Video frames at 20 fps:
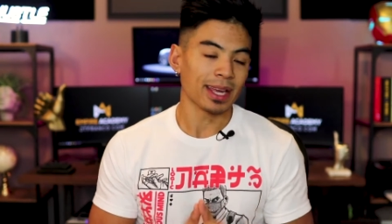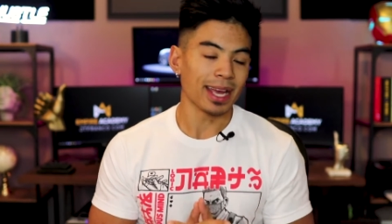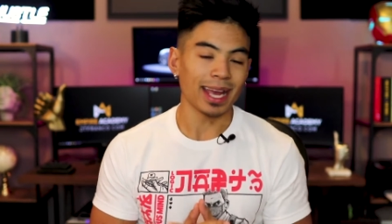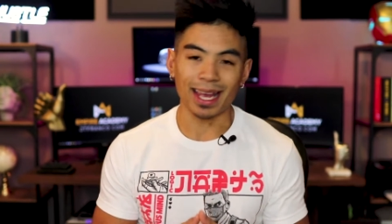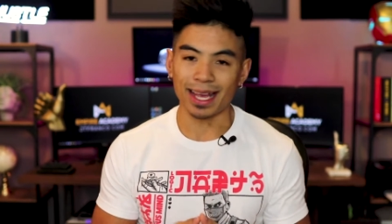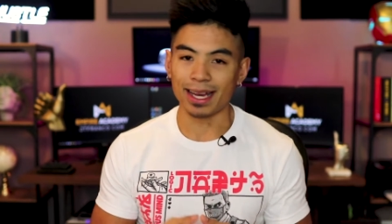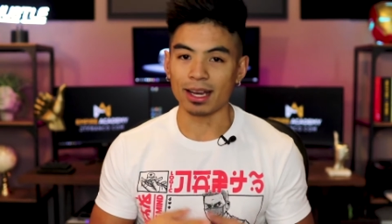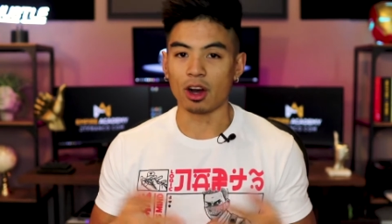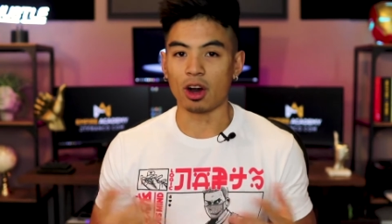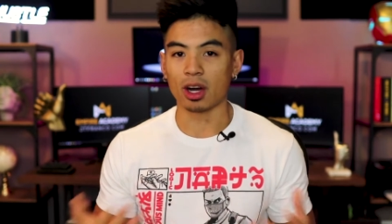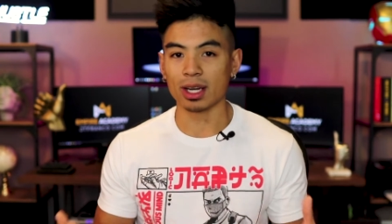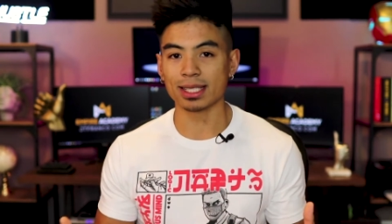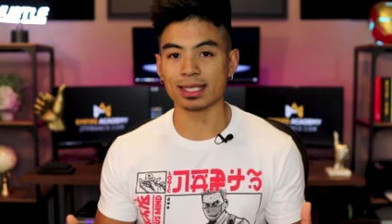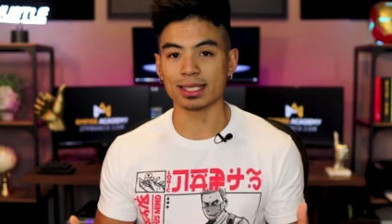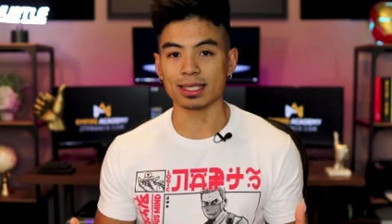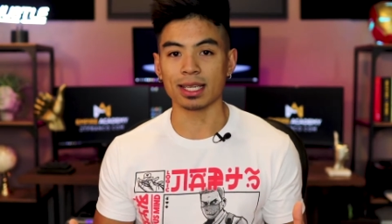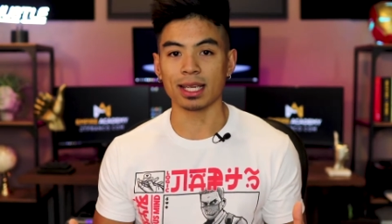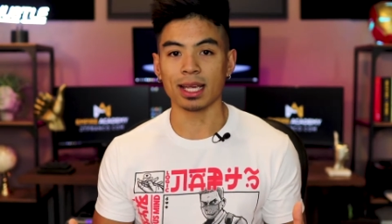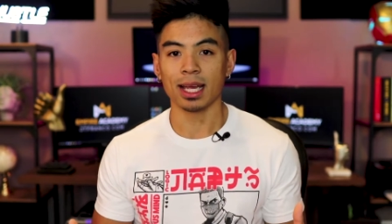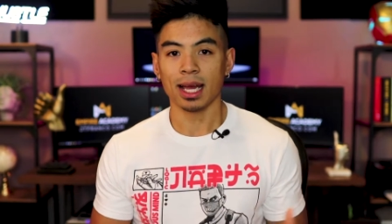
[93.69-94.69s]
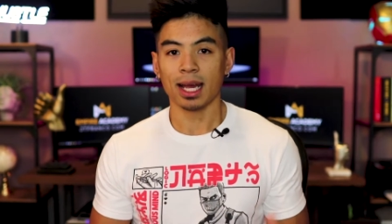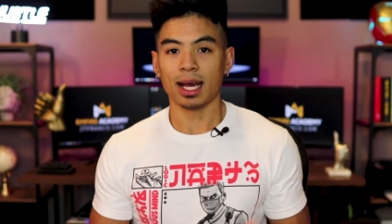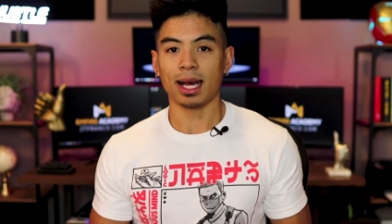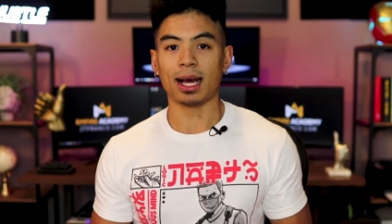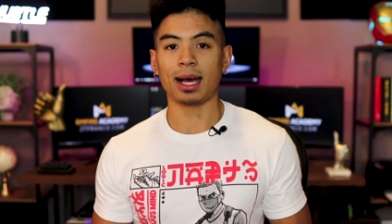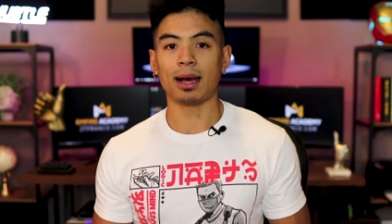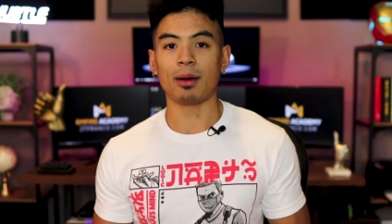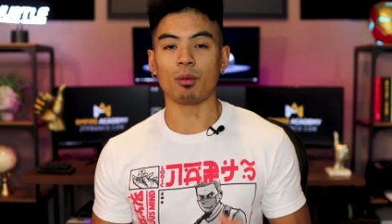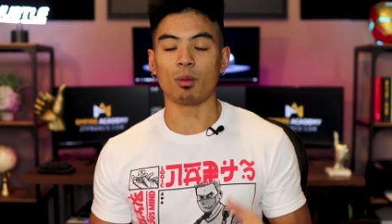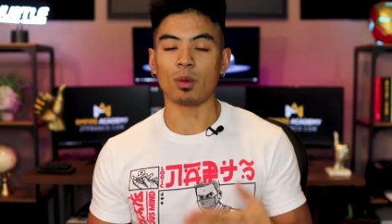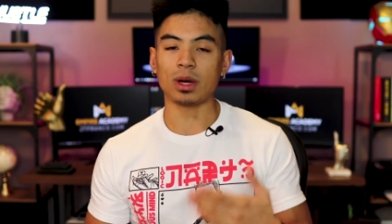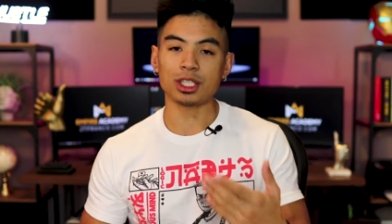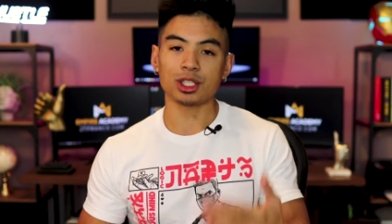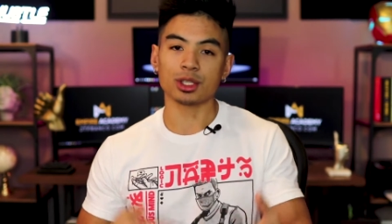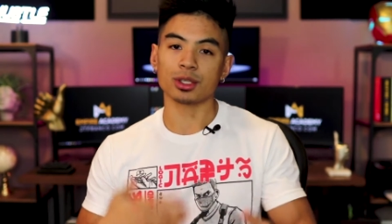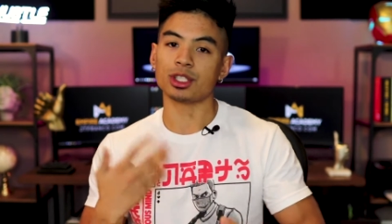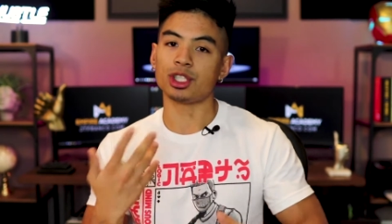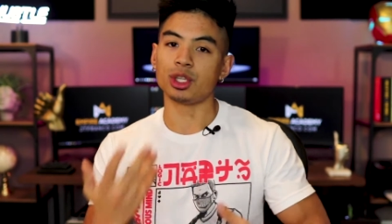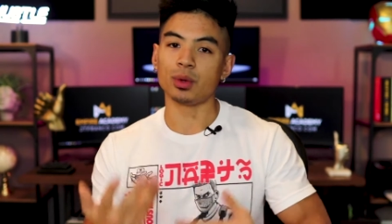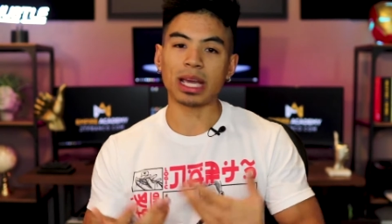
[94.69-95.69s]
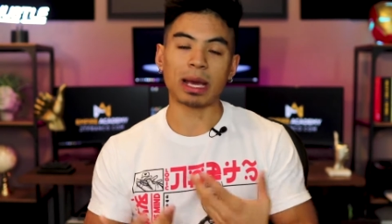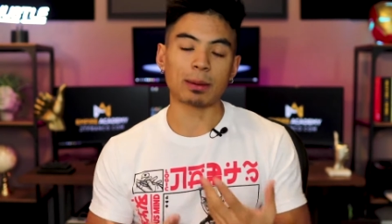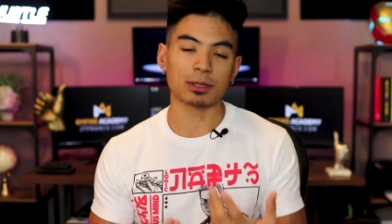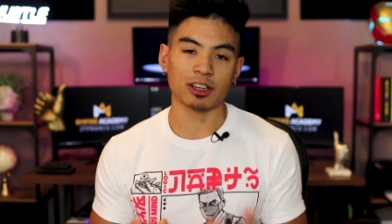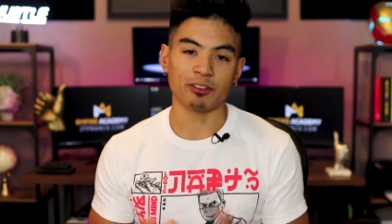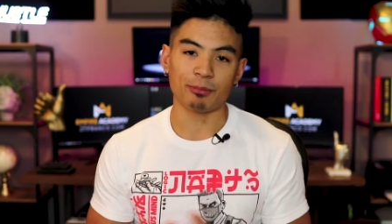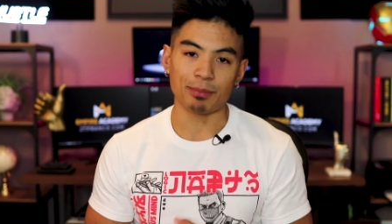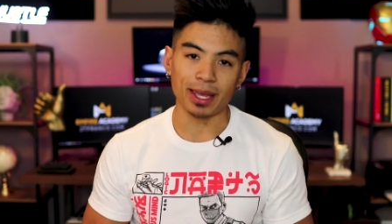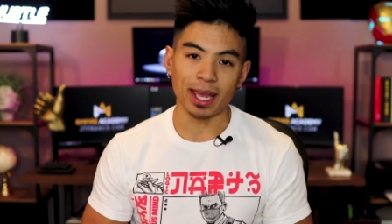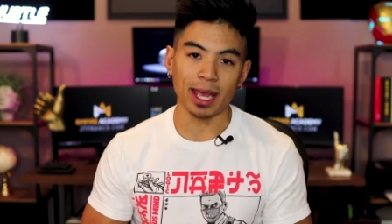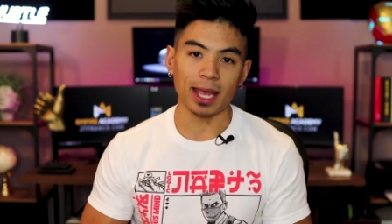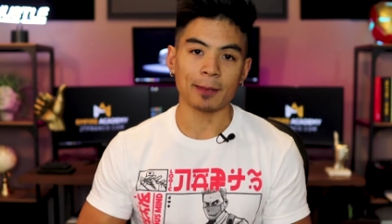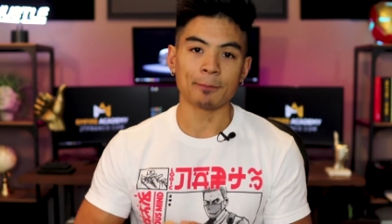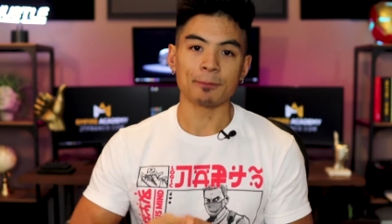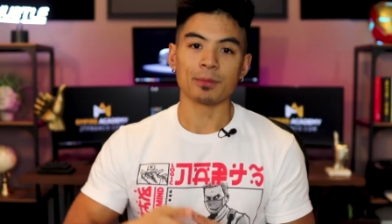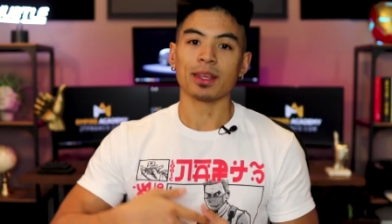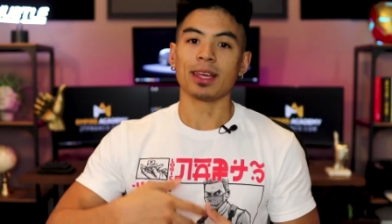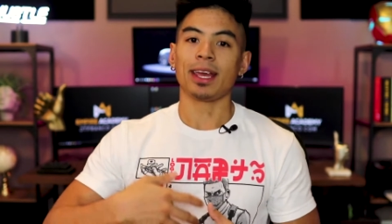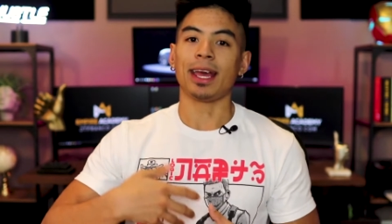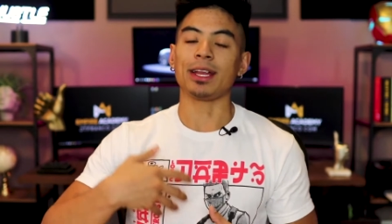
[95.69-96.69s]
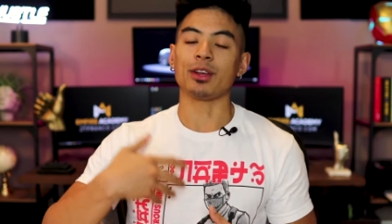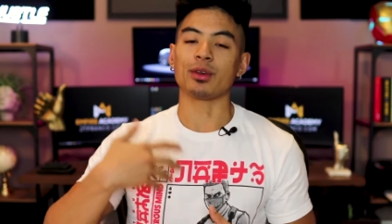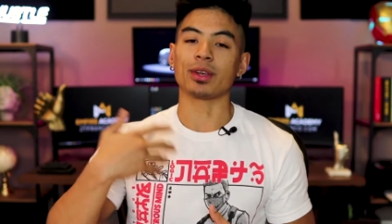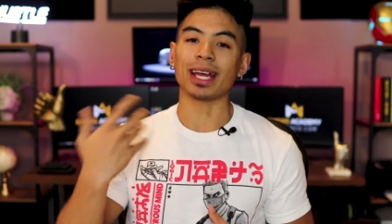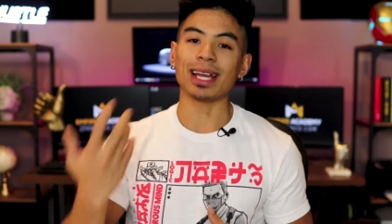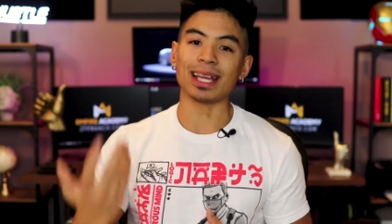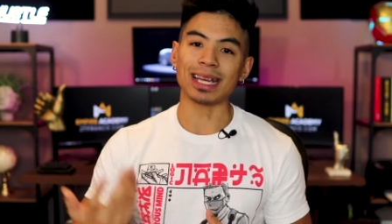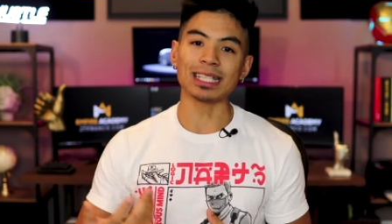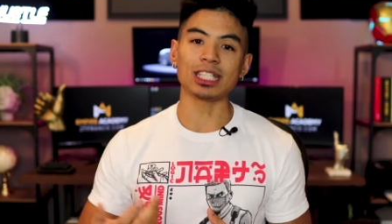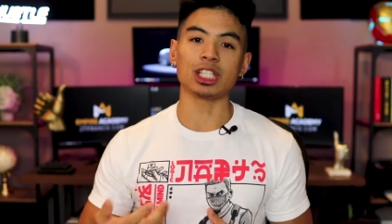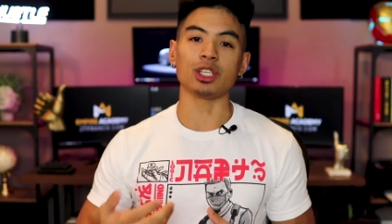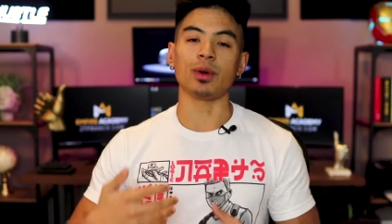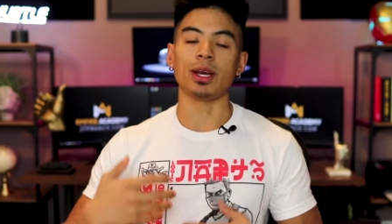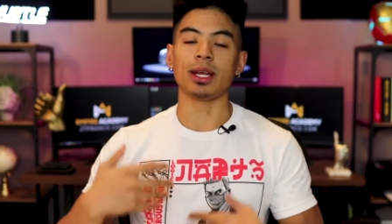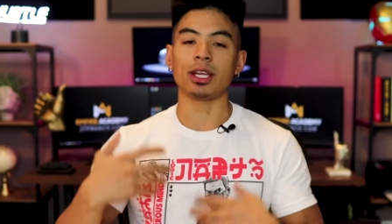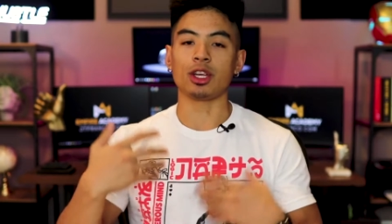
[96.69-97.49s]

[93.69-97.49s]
And honestly, uh, once you're doing Amazon FBA and you're getting into